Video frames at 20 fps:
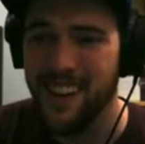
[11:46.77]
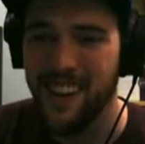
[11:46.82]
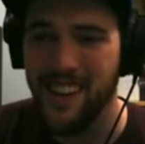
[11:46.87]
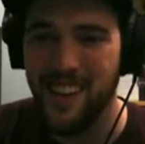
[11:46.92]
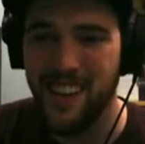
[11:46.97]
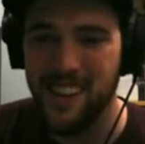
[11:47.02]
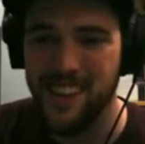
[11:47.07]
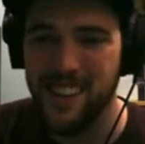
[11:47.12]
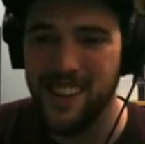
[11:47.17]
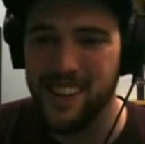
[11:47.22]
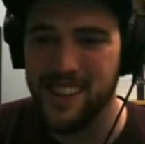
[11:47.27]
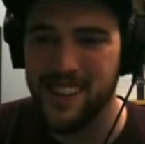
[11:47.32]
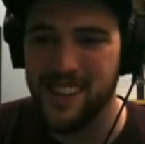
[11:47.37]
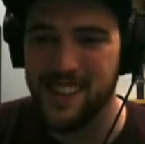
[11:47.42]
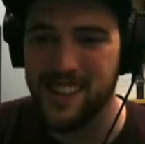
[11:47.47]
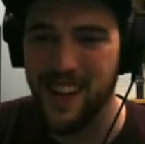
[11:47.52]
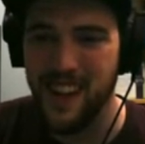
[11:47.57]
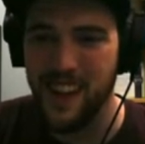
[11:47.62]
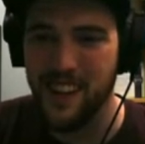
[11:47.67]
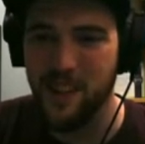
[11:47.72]
All these
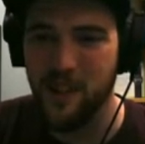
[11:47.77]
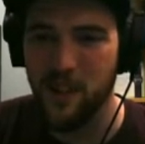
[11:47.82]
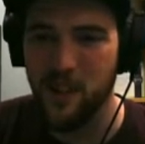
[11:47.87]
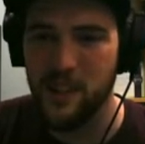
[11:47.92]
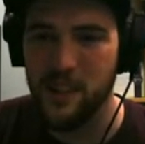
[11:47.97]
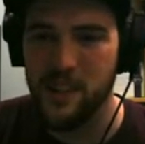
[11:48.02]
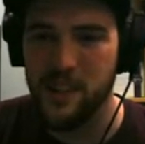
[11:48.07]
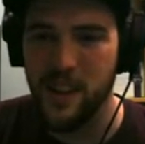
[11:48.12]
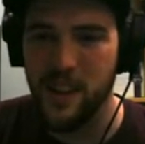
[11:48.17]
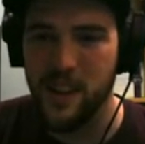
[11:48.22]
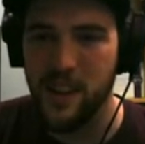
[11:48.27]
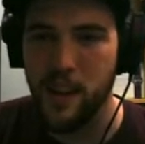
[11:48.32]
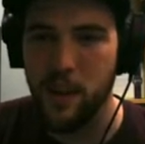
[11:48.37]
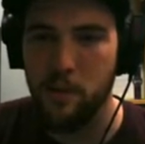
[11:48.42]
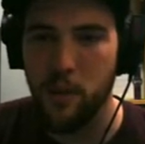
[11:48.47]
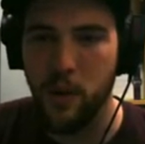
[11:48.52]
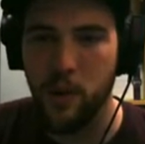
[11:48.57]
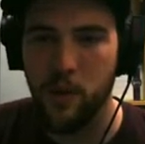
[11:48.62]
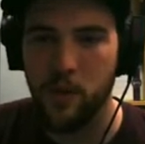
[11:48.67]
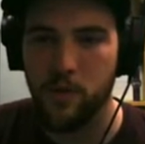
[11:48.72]
Night Lords lined
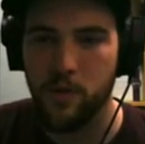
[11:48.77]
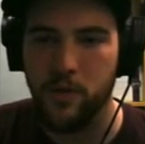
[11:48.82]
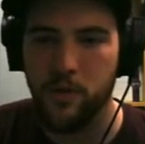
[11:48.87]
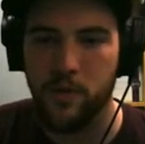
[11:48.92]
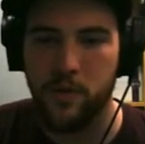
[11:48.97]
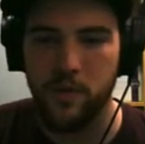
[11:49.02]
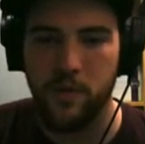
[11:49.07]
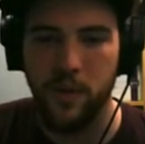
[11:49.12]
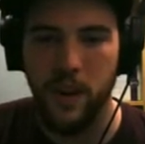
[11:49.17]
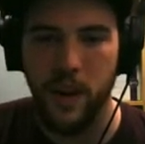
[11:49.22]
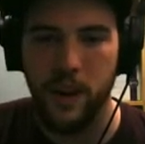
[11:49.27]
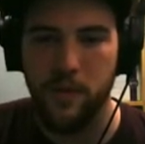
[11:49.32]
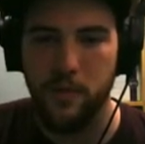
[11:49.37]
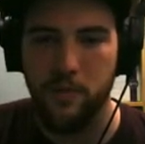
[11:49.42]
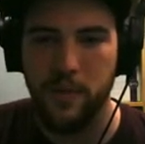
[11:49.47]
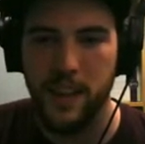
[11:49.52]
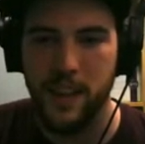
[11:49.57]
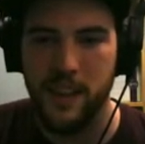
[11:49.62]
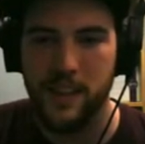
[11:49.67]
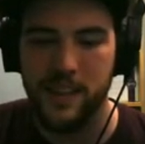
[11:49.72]
up? Oh, fuck
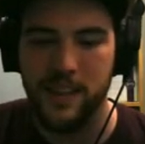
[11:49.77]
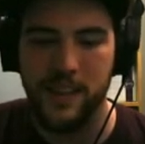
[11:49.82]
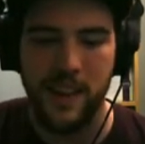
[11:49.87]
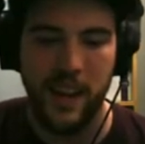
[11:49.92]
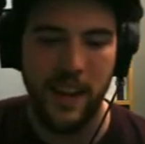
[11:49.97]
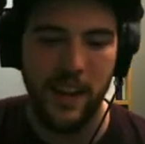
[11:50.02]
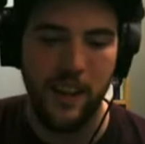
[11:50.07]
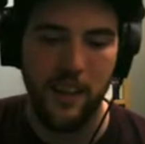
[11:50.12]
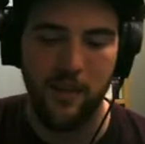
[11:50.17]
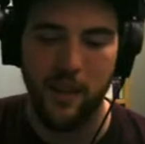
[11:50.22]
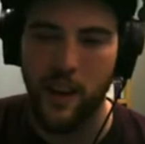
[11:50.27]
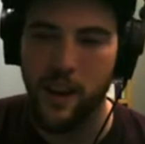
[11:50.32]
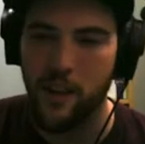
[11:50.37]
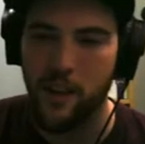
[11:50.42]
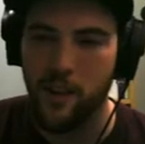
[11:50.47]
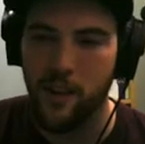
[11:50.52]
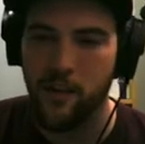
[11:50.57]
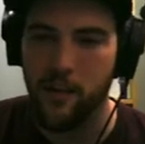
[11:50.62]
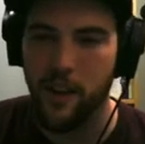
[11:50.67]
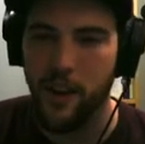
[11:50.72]
me, standing right
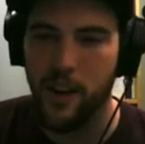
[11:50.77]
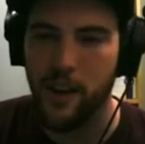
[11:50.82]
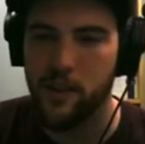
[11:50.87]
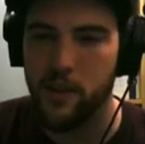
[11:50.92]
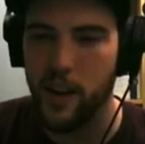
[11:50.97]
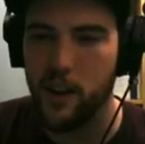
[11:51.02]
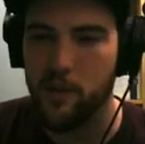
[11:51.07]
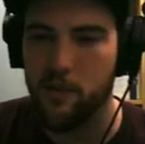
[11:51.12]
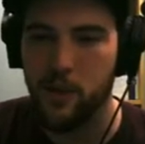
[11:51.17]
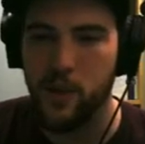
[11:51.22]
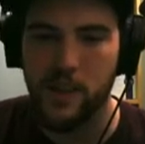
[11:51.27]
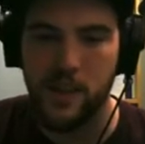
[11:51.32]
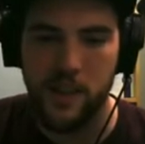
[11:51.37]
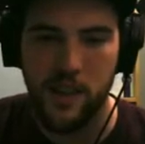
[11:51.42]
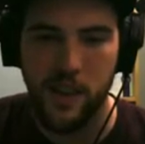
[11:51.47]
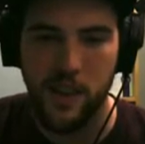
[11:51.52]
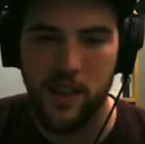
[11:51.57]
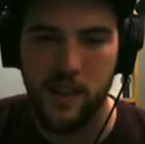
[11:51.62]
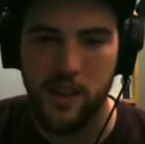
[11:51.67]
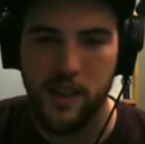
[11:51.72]
on a fire trap. Good
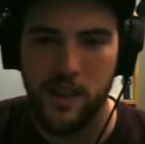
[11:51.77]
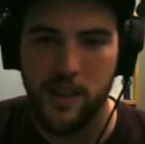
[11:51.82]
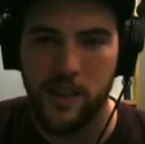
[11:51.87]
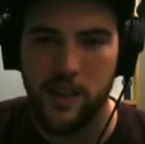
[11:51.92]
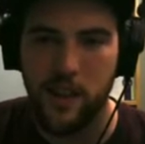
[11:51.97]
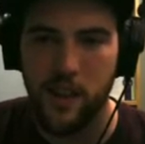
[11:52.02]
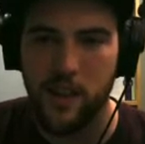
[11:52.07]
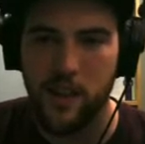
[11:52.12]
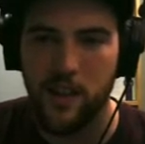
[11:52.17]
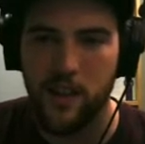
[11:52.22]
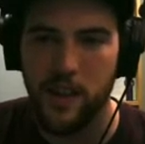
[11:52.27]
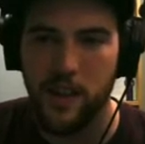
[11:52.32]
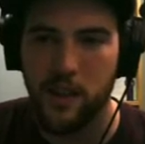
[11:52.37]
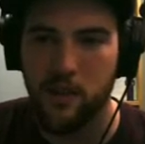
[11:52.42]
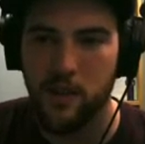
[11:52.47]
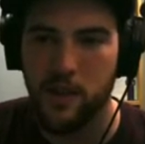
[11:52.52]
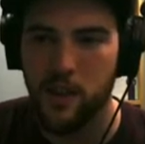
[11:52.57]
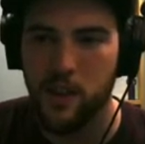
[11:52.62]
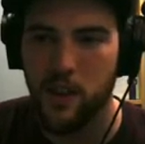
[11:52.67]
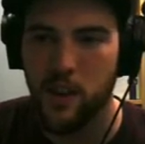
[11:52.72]
start, good start to your
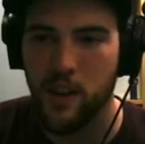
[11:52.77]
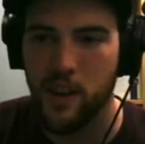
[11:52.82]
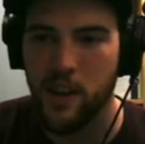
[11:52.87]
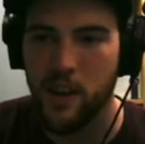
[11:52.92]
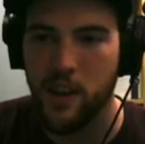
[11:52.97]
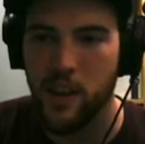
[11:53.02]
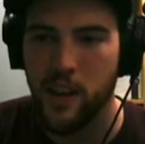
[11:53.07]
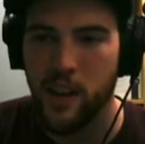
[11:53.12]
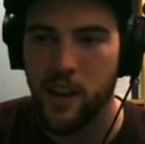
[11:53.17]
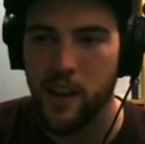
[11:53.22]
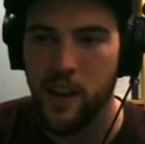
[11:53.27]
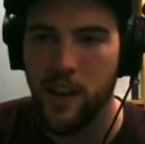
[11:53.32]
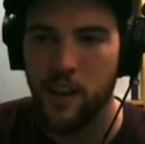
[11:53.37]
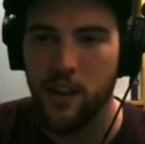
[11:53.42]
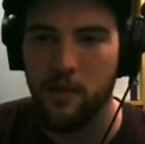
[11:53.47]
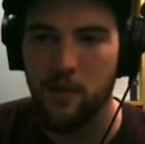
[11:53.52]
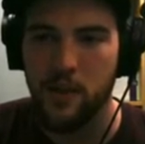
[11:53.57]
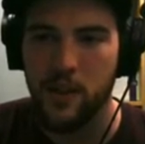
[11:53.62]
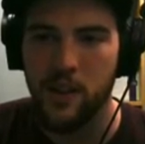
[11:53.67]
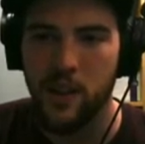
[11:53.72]
return,
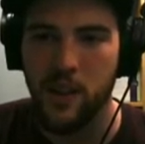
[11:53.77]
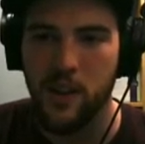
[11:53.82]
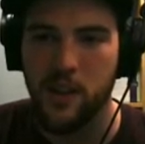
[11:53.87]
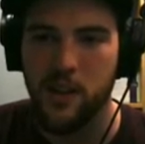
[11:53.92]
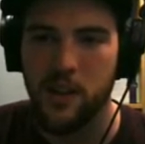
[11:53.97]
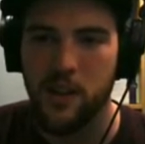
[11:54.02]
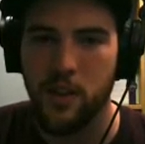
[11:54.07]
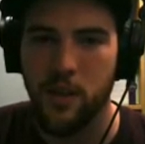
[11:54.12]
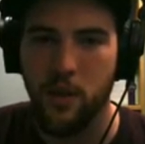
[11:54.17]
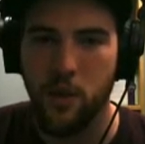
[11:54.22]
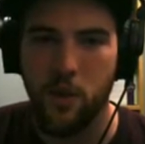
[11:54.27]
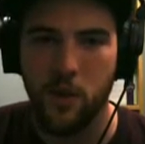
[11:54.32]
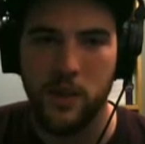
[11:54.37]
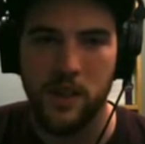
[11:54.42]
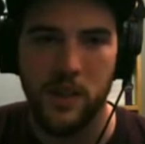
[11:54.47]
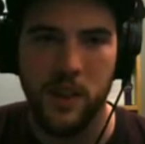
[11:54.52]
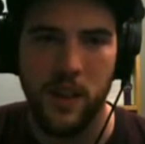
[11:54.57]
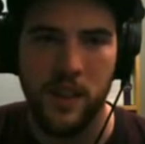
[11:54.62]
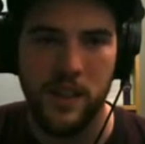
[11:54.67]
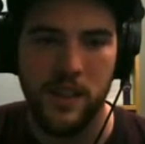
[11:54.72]
return to
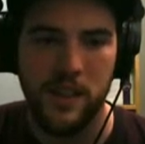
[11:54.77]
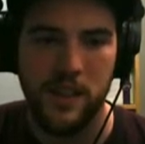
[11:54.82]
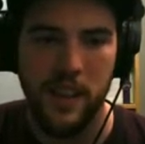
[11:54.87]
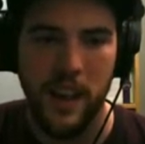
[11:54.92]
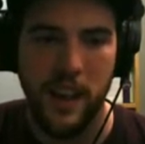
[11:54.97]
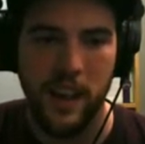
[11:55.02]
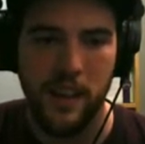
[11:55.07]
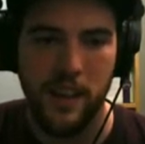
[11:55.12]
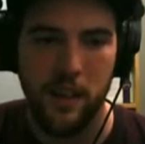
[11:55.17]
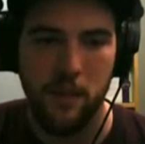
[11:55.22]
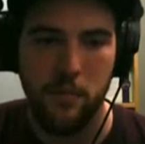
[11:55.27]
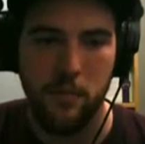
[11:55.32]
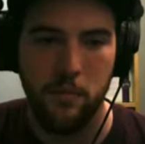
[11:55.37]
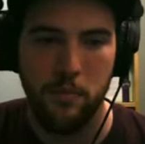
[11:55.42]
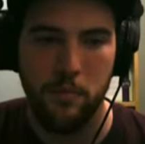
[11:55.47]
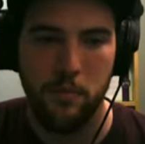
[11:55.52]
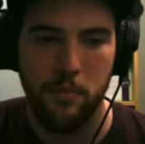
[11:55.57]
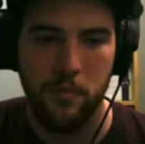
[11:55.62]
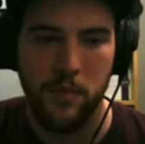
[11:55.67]
Horazon Sanctum.